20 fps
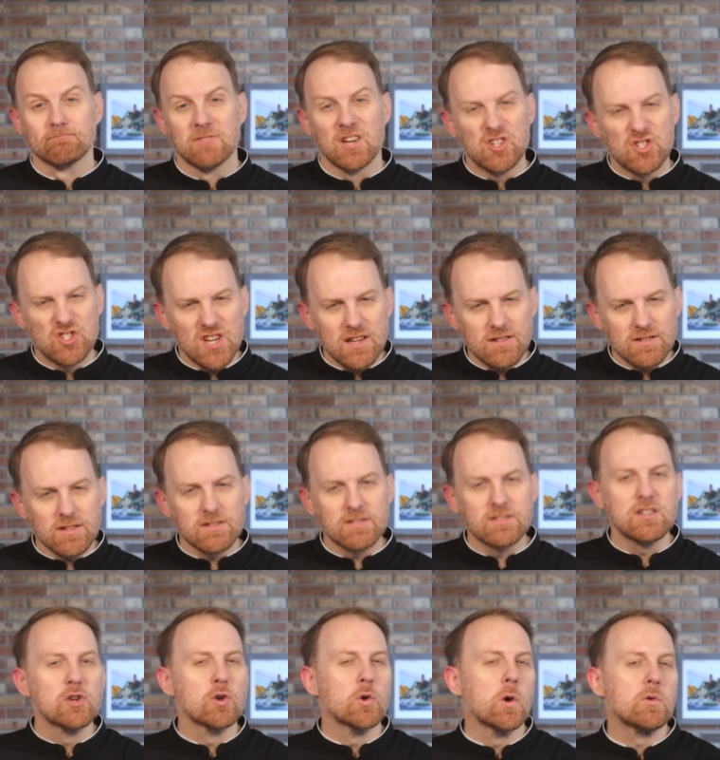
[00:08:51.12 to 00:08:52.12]
Jesus
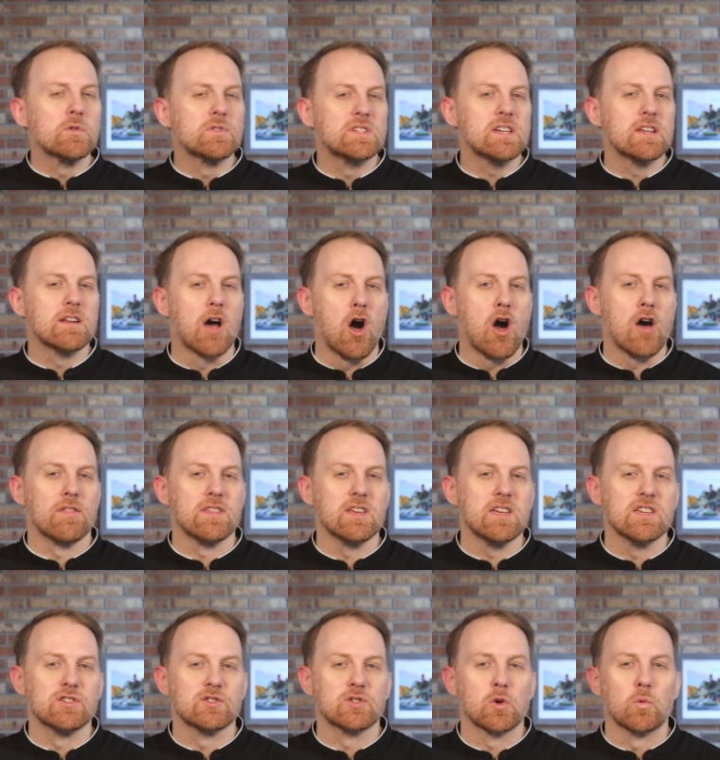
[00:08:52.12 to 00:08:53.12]
zeroes in on
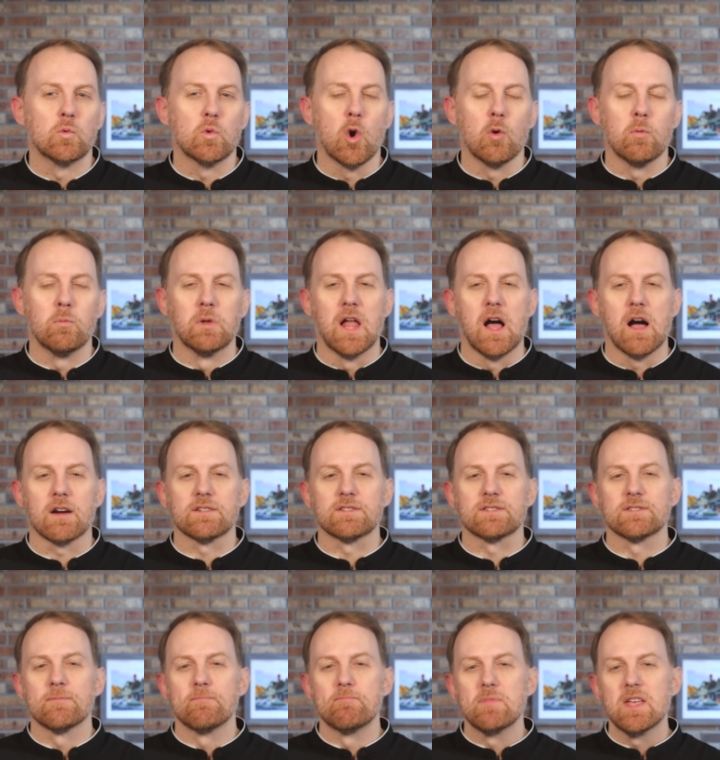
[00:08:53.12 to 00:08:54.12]
these roadblocks.